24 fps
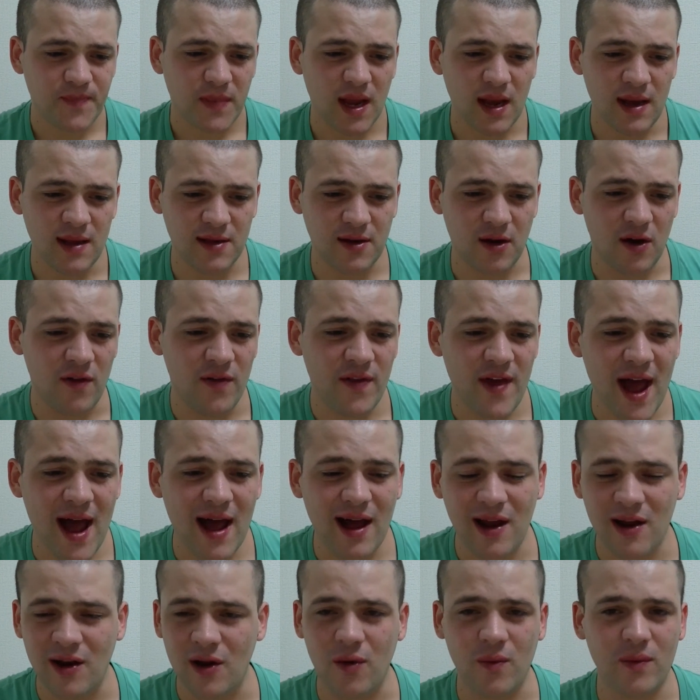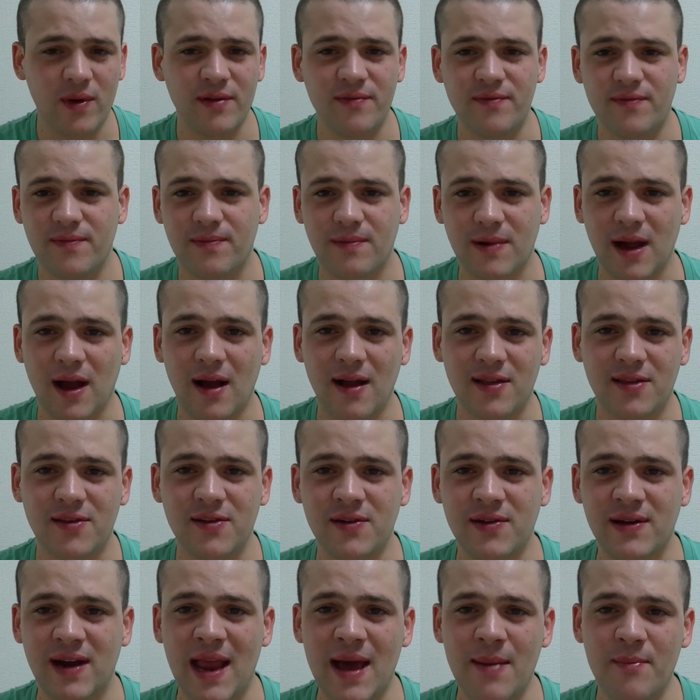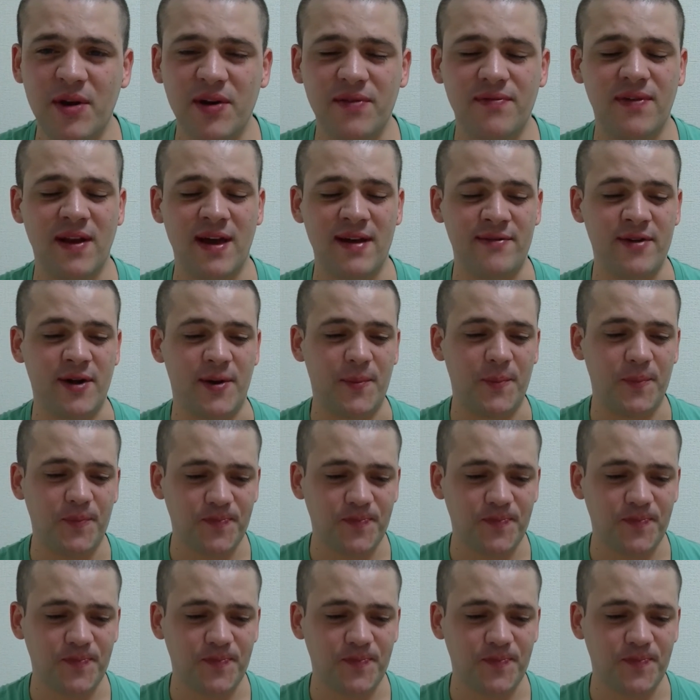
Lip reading: It's got that along with cartoon lemon flavour.